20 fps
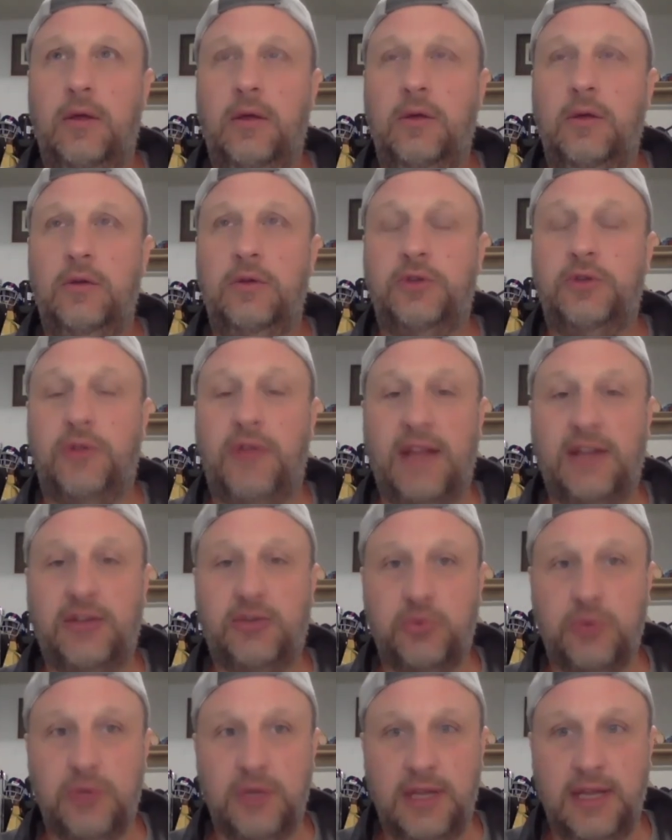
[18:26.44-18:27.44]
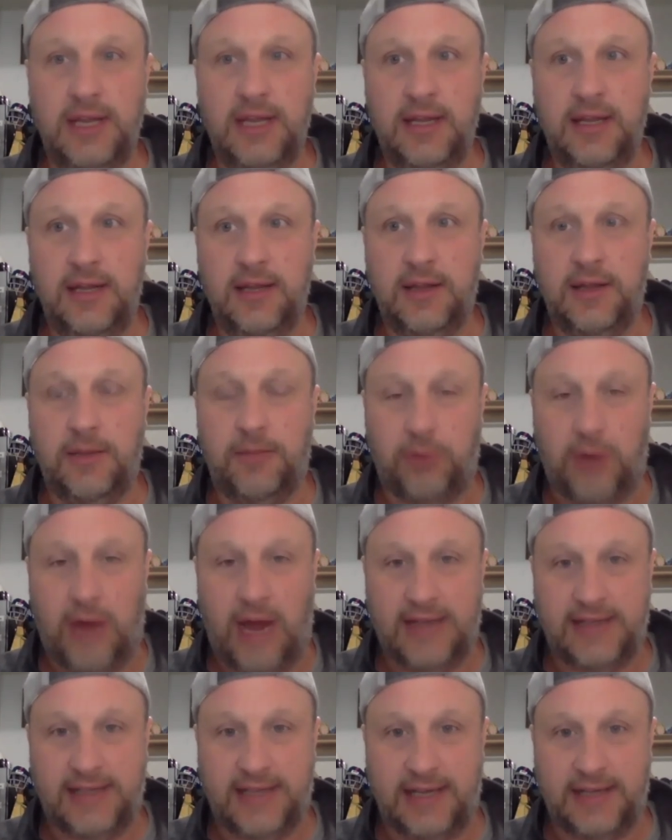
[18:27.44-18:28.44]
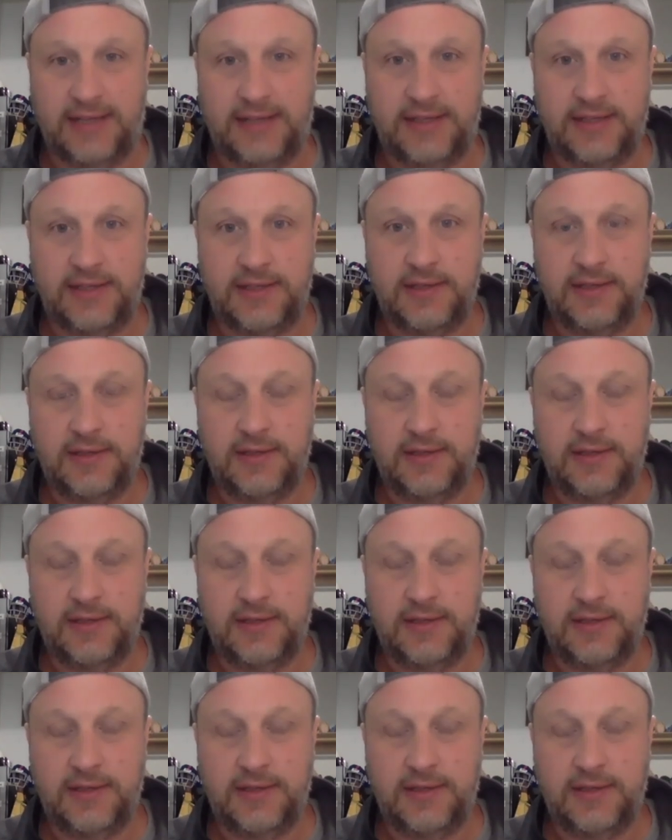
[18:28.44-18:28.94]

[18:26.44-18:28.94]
So that's really the process